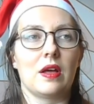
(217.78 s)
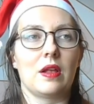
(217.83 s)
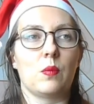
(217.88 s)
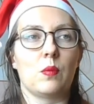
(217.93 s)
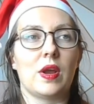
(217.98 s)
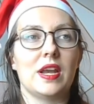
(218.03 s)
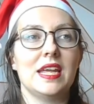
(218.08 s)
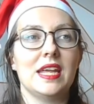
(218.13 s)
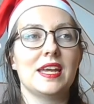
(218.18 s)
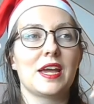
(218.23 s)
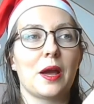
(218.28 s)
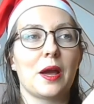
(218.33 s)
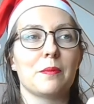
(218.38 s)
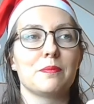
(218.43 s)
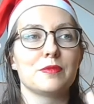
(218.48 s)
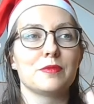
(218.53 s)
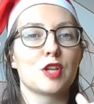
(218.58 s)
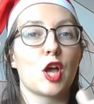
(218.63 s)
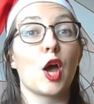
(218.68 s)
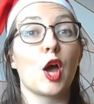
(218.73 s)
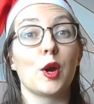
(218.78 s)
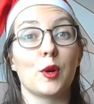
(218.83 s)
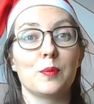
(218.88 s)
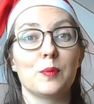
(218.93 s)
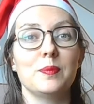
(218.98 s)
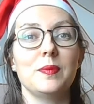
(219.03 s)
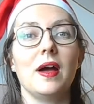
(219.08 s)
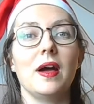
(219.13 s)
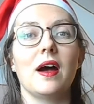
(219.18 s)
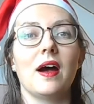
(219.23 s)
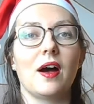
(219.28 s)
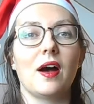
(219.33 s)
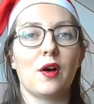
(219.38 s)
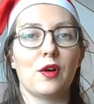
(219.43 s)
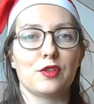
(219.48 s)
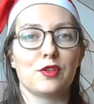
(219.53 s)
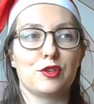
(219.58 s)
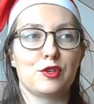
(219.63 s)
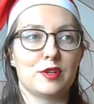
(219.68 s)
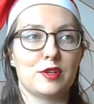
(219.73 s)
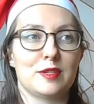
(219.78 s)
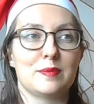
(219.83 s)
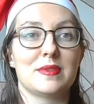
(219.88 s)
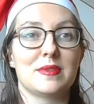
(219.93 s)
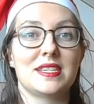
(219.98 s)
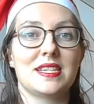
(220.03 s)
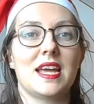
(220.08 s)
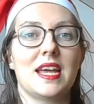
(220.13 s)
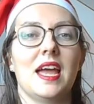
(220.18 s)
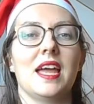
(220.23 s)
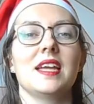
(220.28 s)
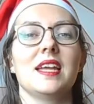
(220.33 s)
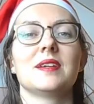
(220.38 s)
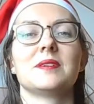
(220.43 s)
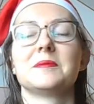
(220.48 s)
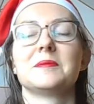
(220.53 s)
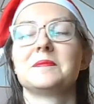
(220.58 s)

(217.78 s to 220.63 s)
when he comes home on Christmas Day,